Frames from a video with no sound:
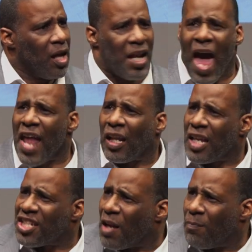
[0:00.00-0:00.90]
And I had a
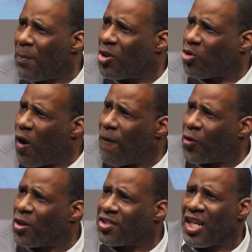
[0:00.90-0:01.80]
list of maybe 12,
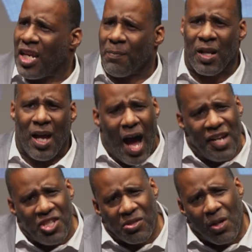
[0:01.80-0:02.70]
13, but
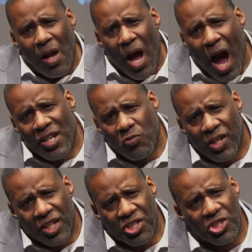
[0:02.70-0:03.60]
I just
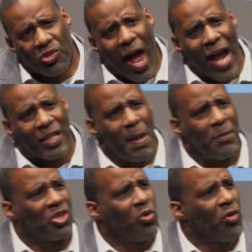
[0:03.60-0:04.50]
want to extract
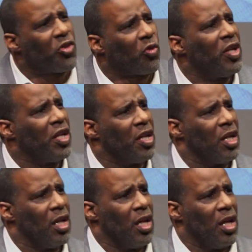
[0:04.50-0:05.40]
maybe 2 or 3.
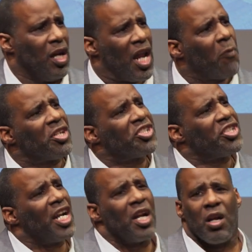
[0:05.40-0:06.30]
And I want to
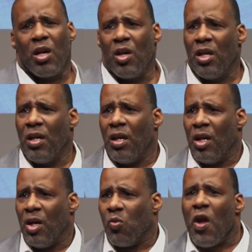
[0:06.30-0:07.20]
share
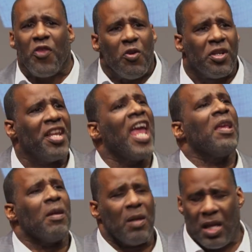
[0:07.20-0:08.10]
with you
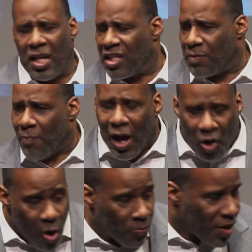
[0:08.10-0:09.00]
today, and it's my
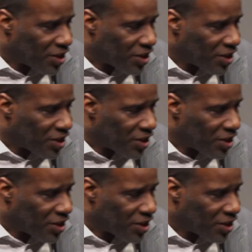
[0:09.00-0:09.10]
hope